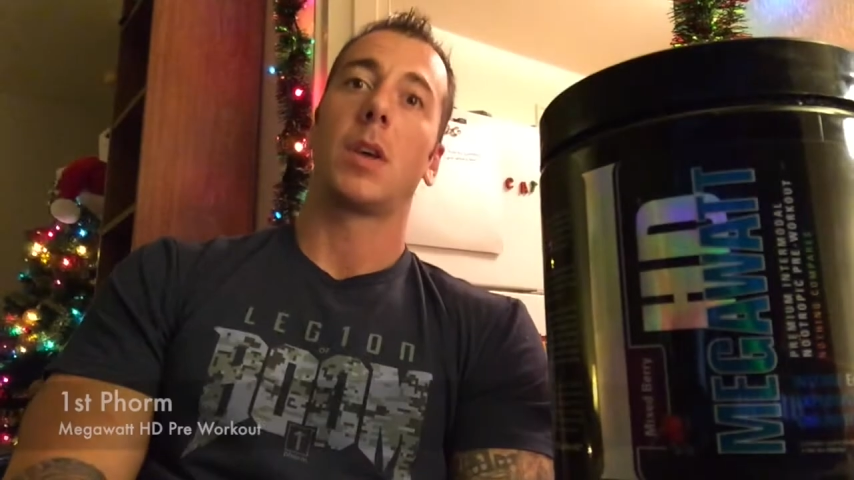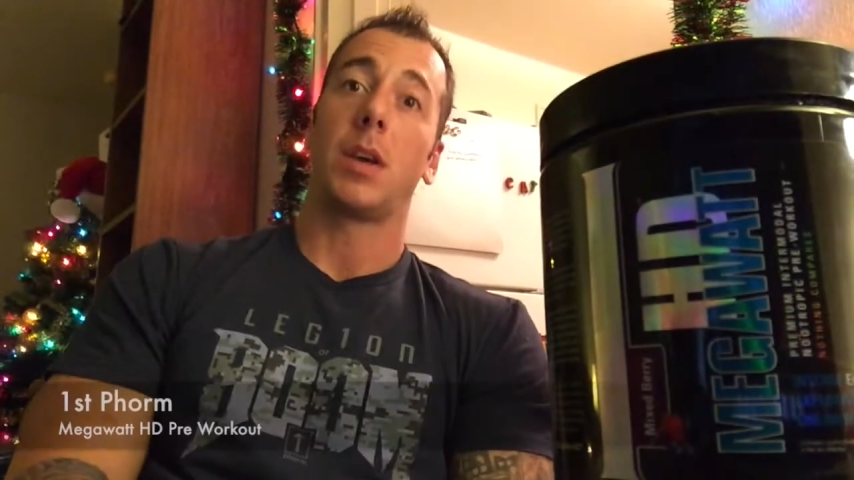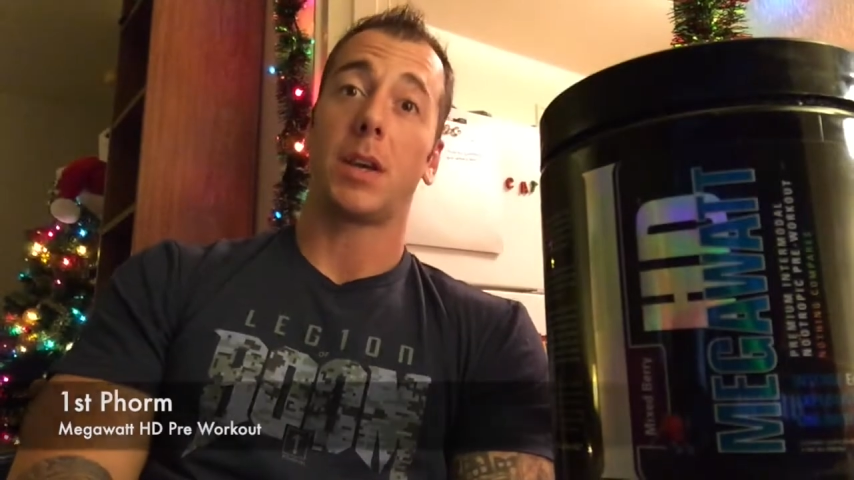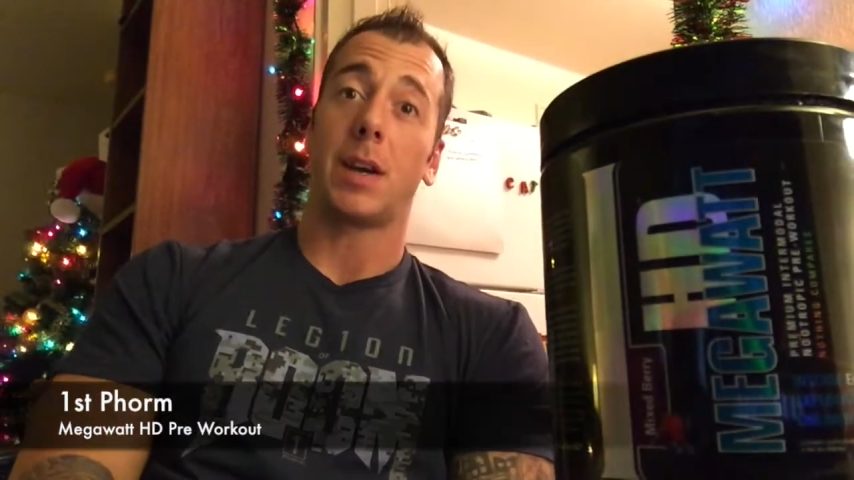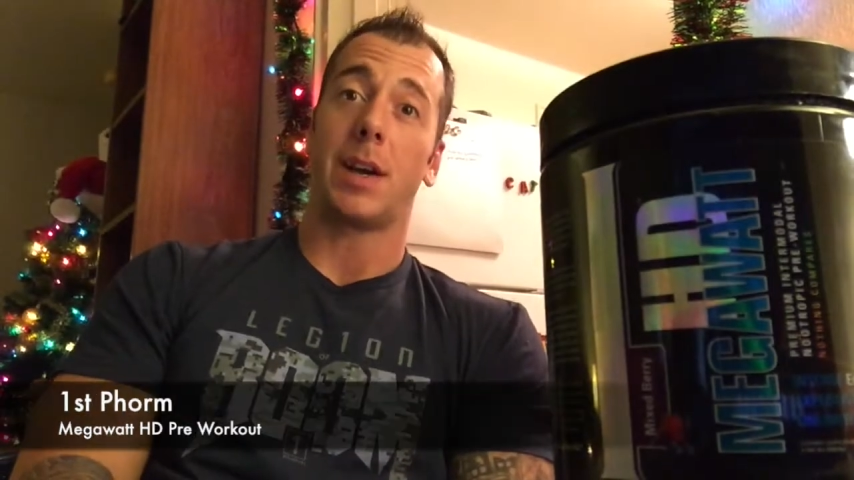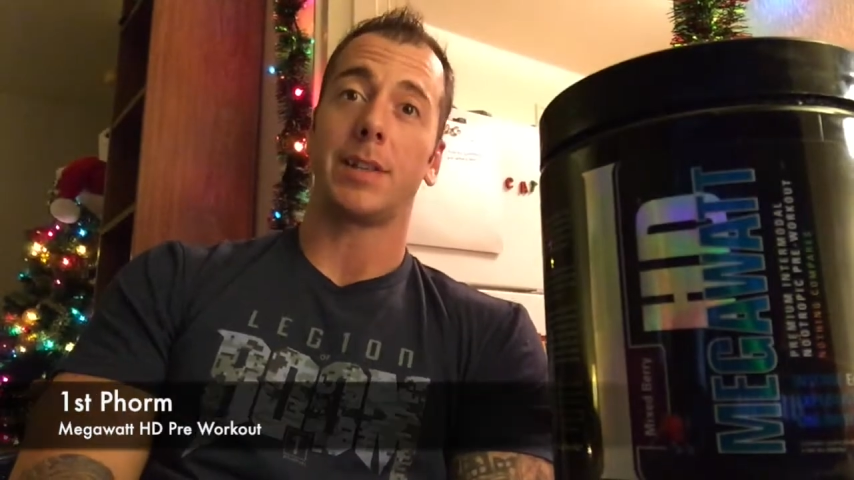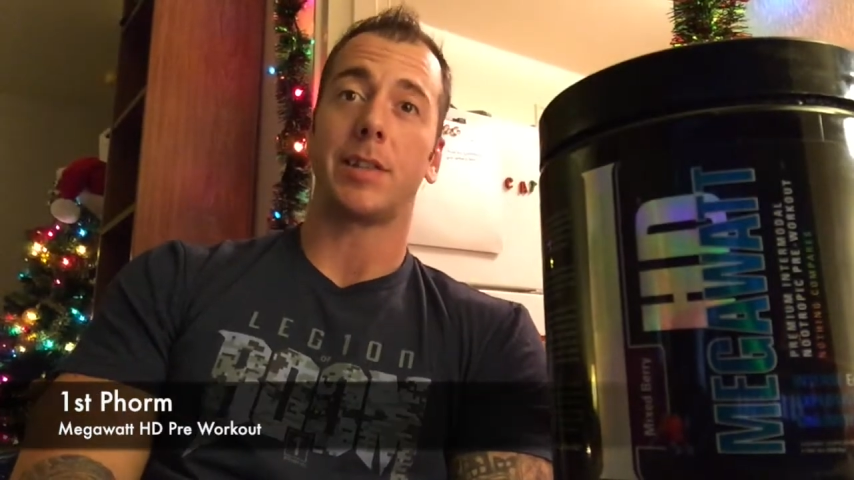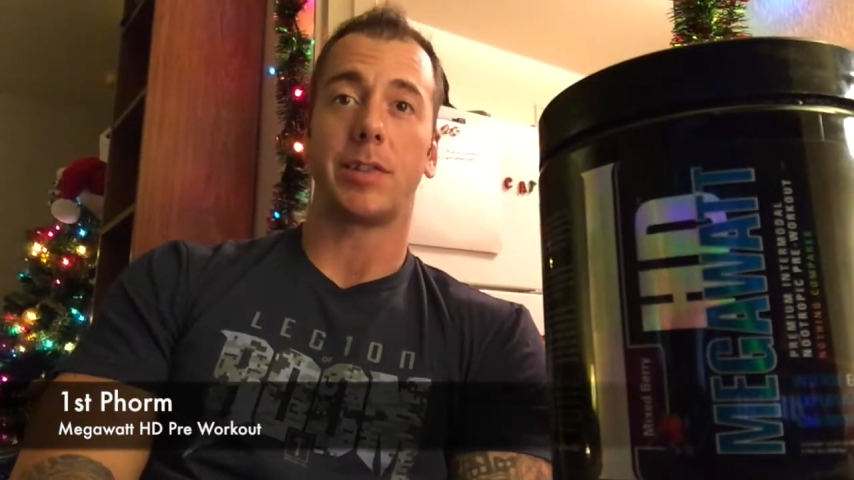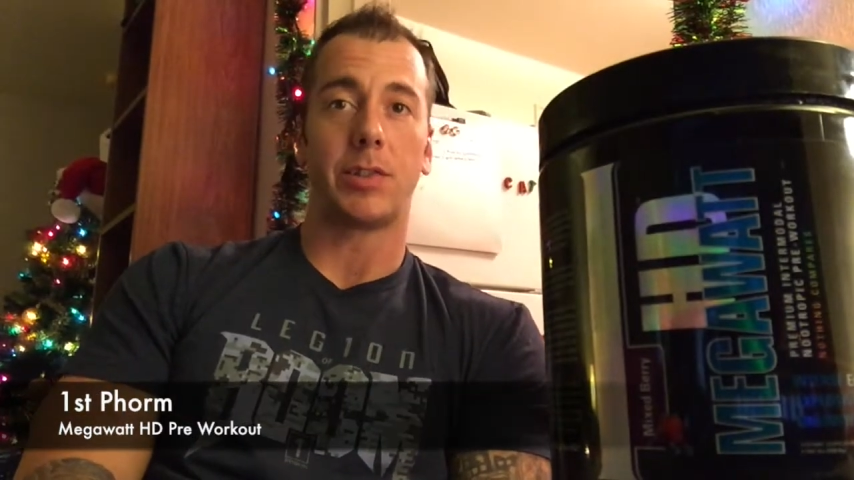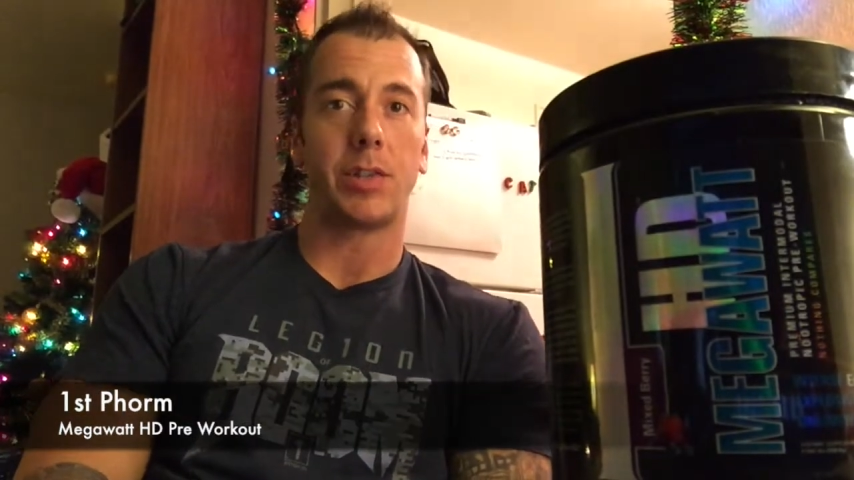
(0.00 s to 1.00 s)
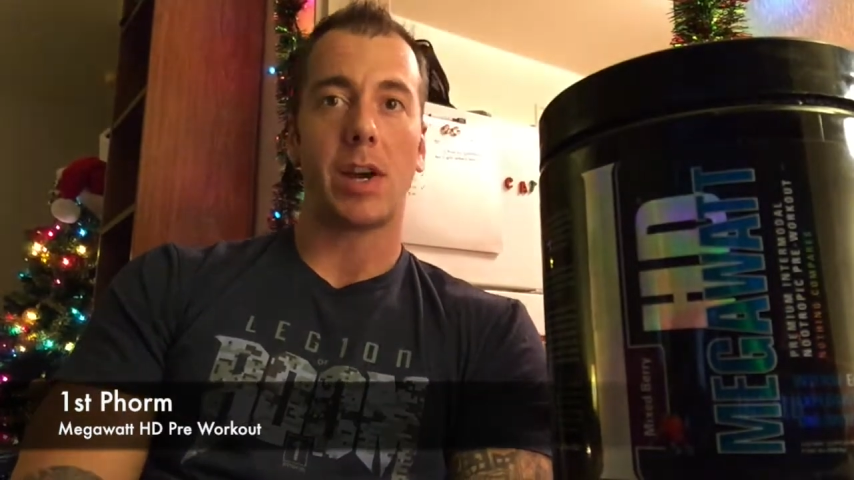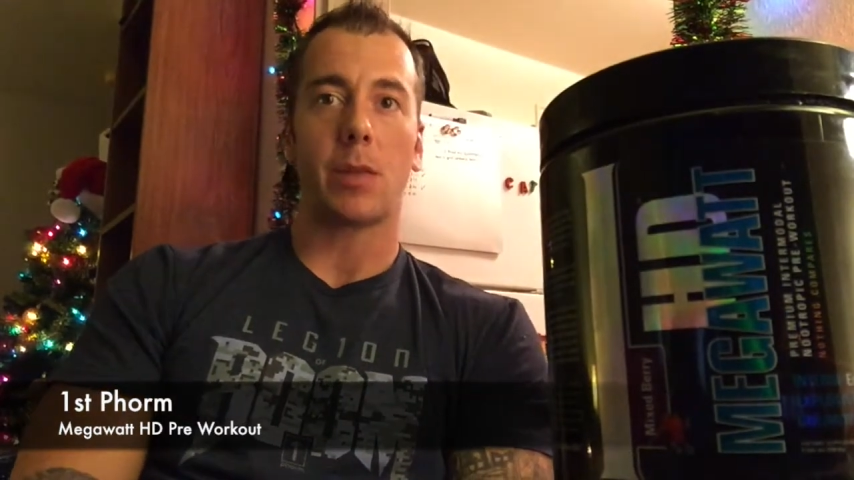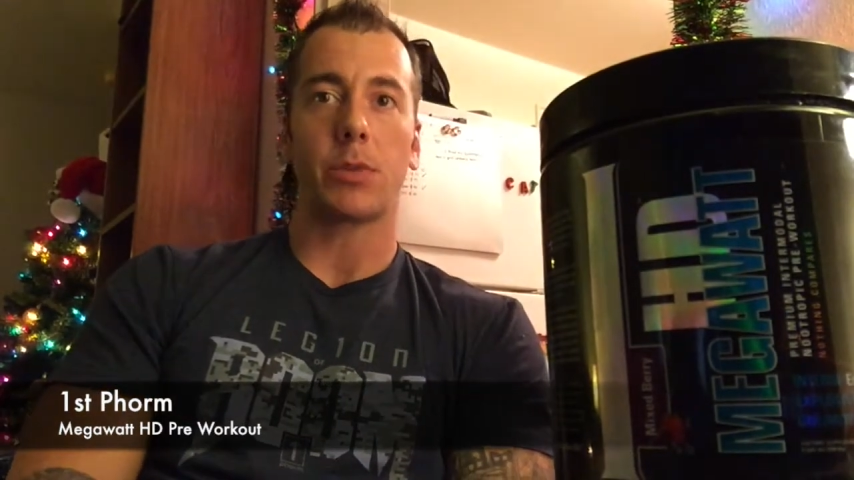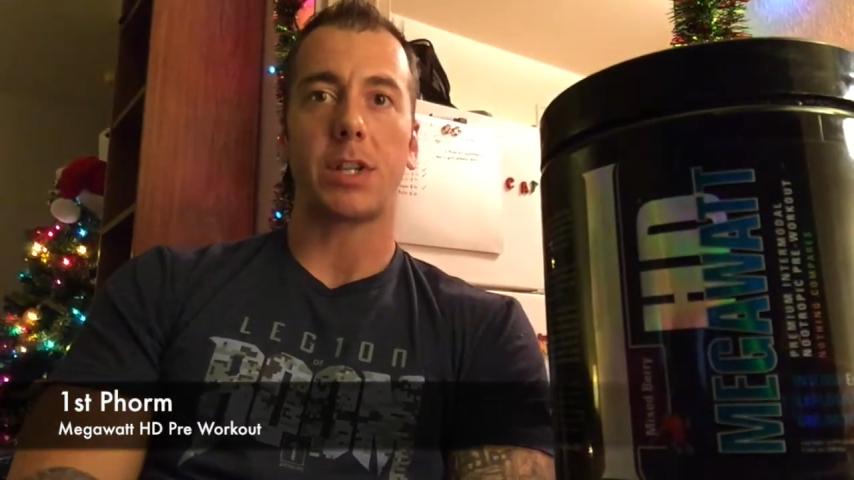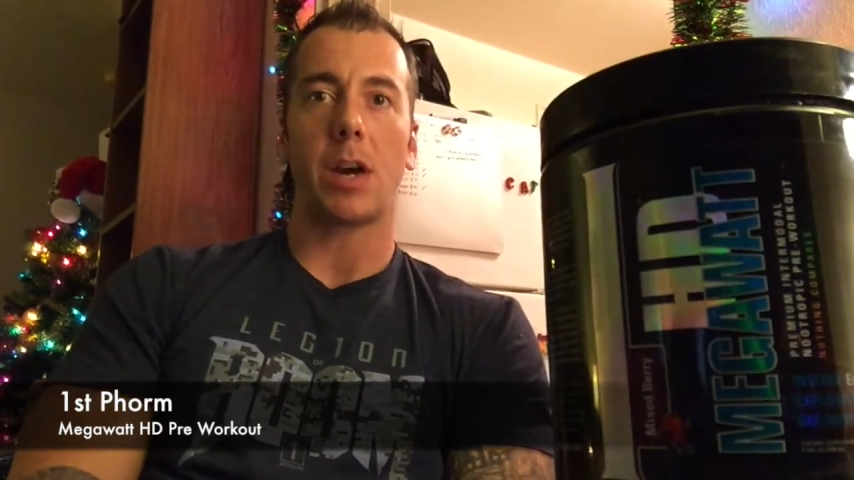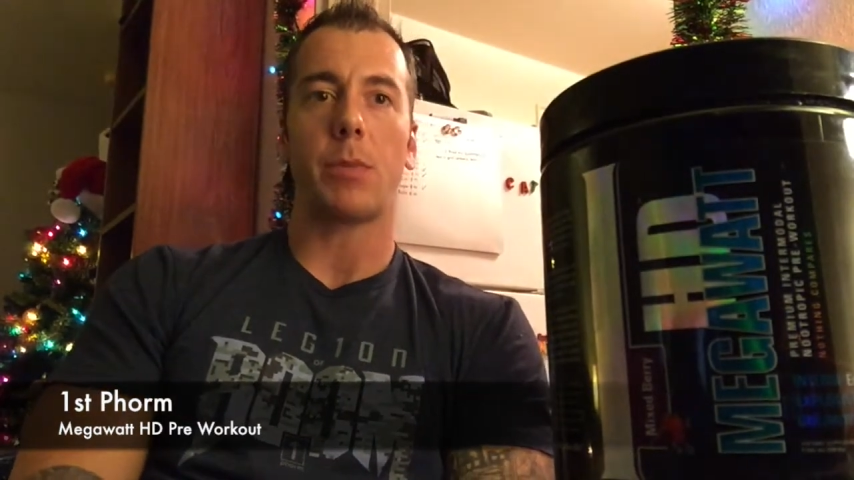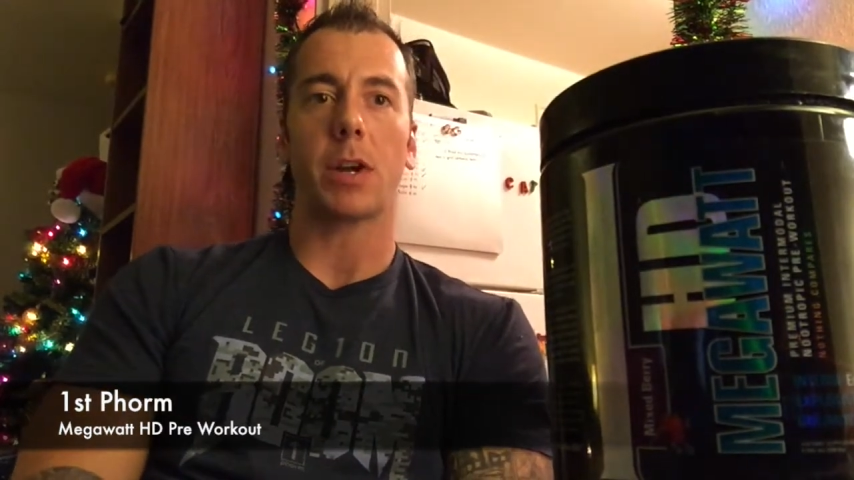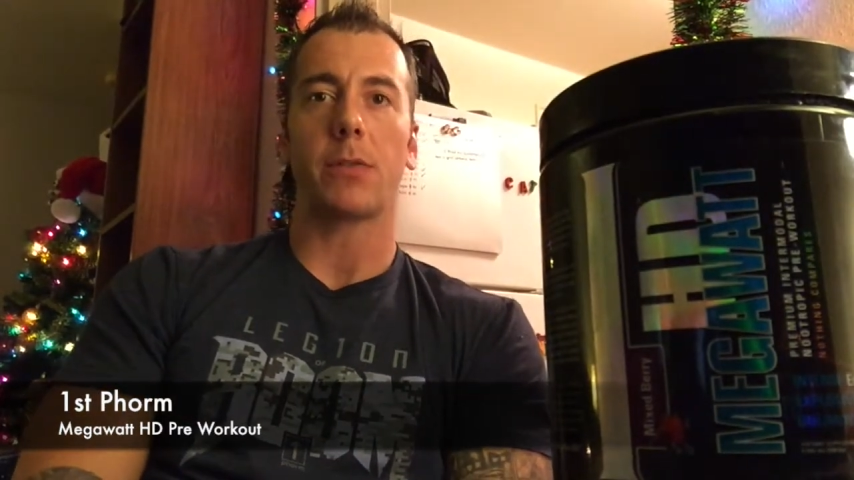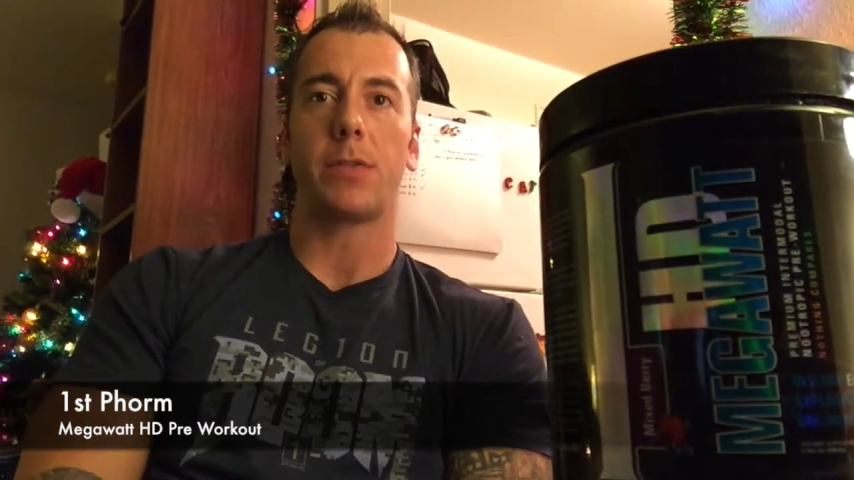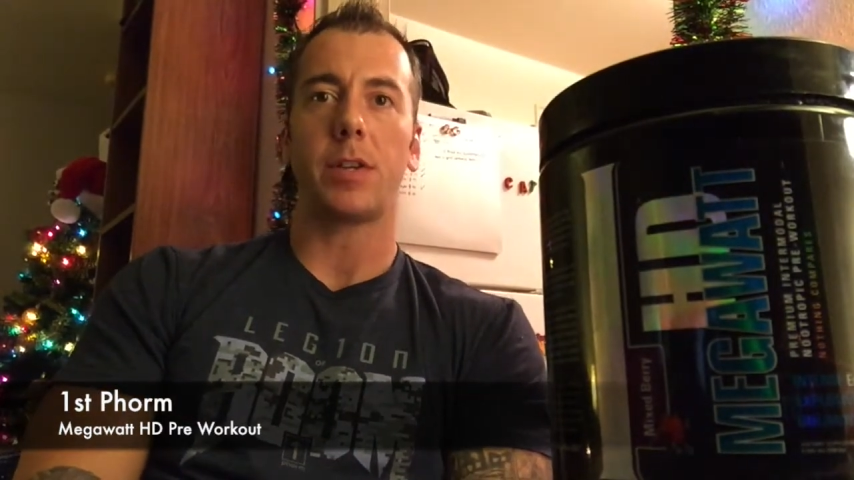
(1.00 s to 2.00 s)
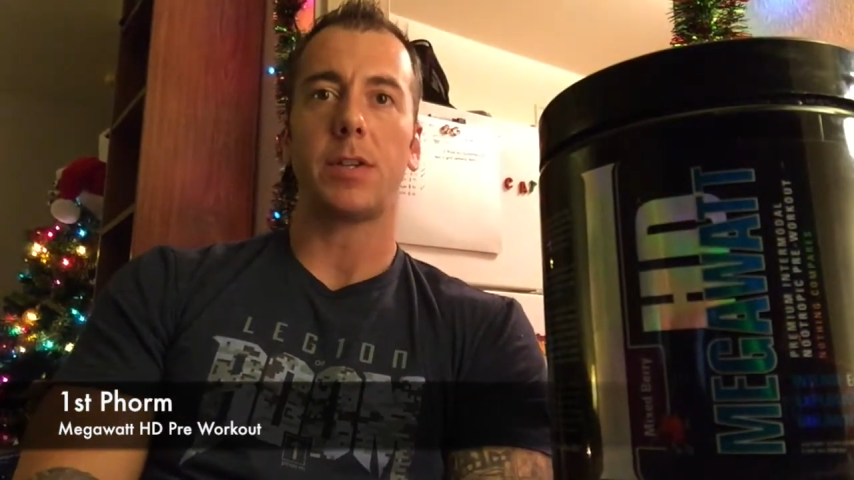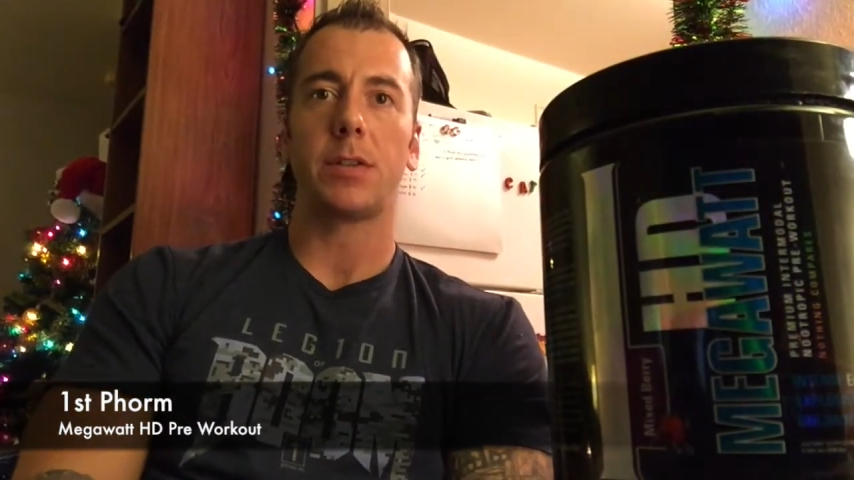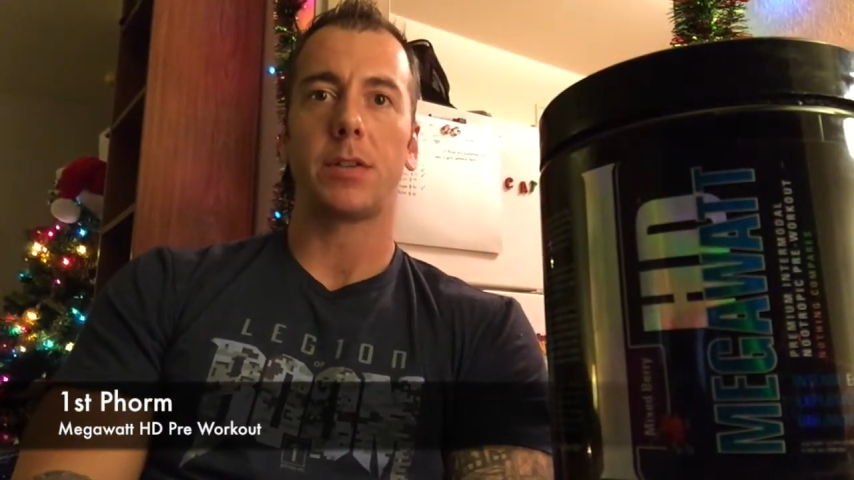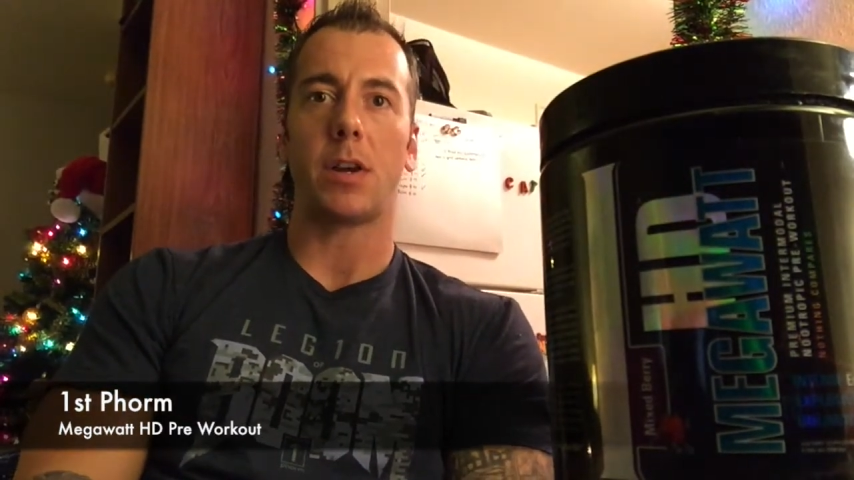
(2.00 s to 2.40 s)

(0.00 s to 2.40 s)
Hey guys, this is Chad with Chad Becker Fitness.